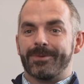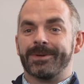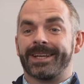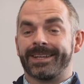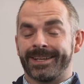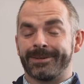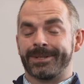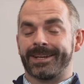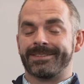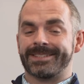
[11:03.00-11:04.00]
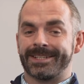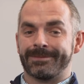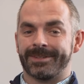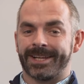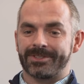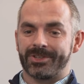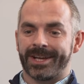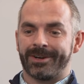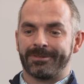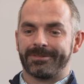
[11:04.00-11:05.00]
We gave the team an extra
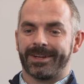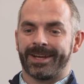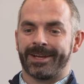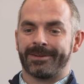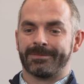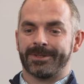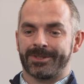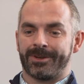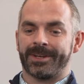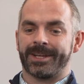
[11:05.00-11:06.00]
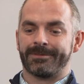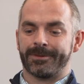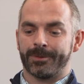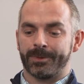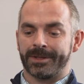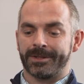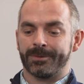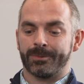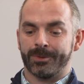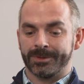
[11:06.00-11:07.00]
day off as holiday for winning the
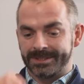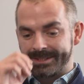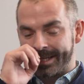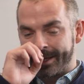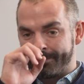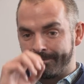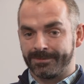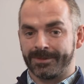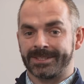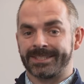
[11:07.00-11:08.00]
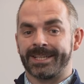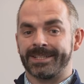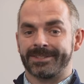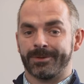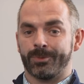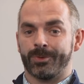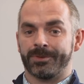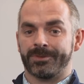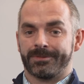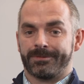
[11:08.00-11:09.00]
awards. Like I say, it's the
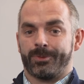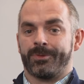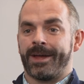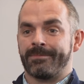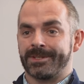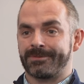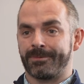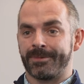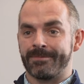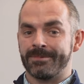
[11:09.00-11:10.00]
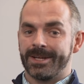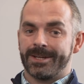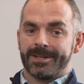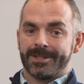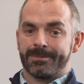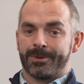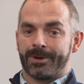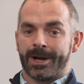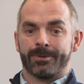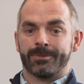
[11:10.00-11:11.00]
awards for them. It's from them. The
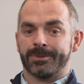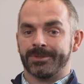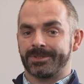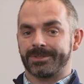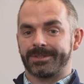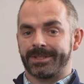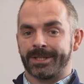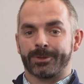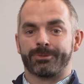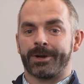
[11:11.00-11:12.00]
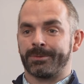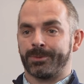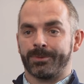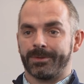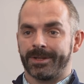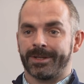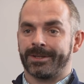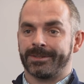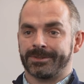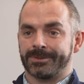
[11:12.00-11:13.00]
morale was incredible
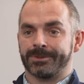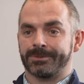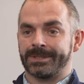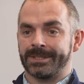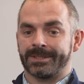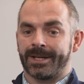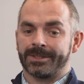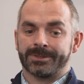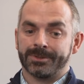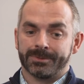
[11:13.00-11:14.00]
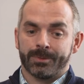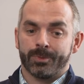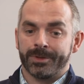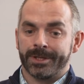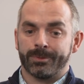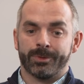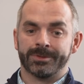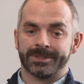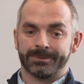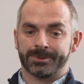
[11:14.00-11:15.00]
as soon as we did that. As soon as we won the
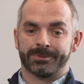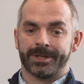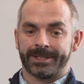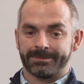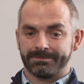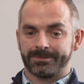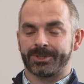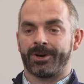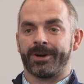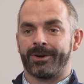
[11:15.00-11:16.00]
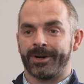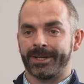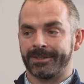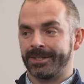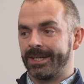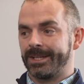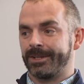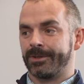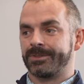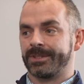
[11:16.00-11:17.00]
awards, it was already sky high,
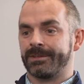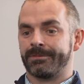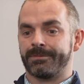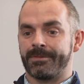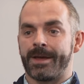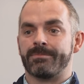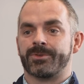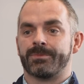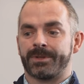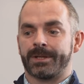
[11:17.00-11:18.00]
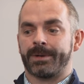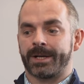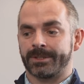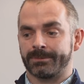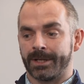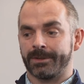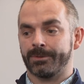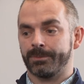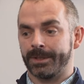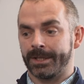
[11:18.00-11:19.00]
and to give them something back as well,
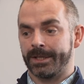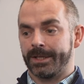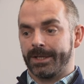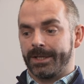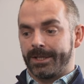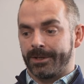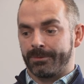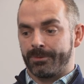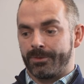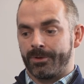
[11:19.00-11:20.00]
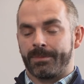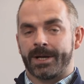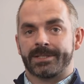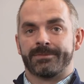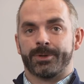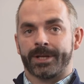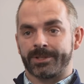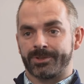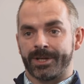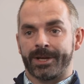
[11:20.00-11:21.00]
albeit not massive, but an
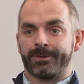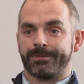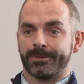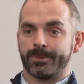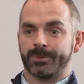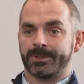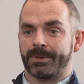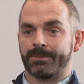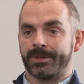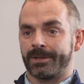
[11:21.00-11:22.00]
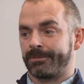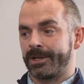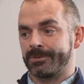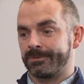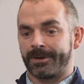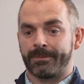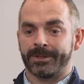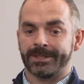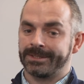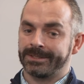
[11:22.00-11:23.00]
extra day off for them all to spend with their friends or
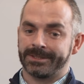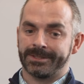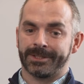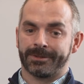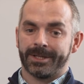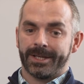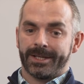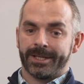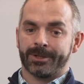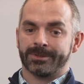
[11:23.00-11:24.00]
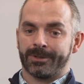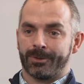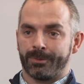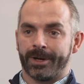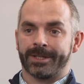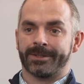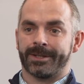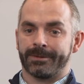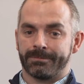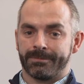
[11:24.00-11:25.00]
families is it goes a long way,
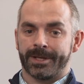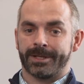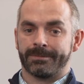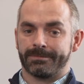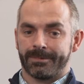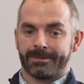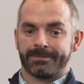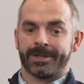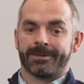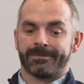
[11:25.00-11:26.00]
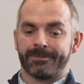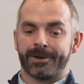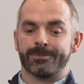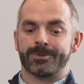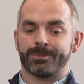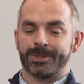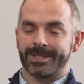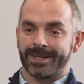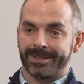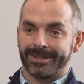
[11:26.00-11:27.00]
and they very much
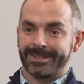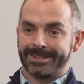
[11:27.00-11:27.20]
appreciated it.